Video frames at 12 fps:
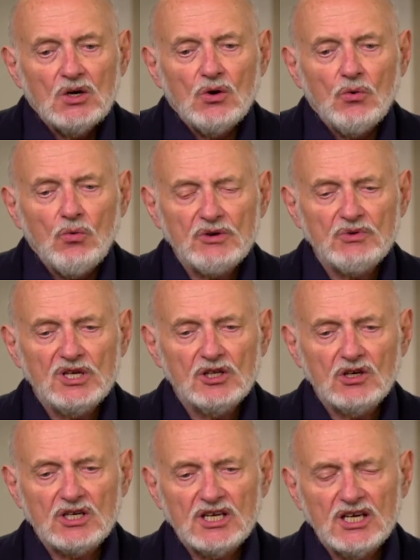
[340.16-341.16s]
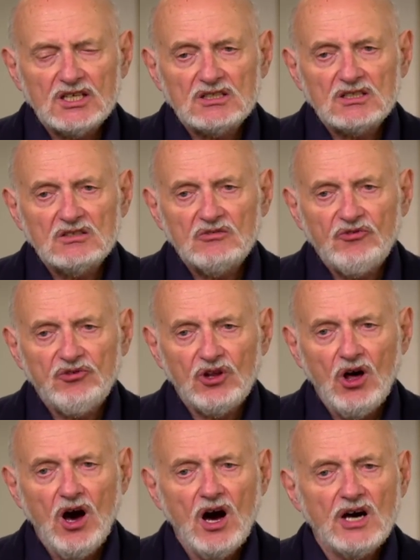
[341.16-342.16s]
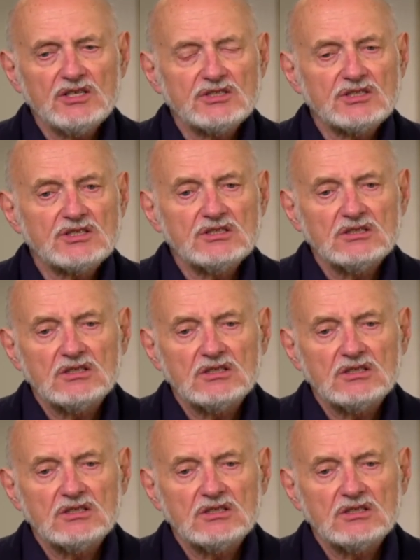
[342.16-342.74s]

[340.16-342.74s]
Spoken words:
When we look at flaws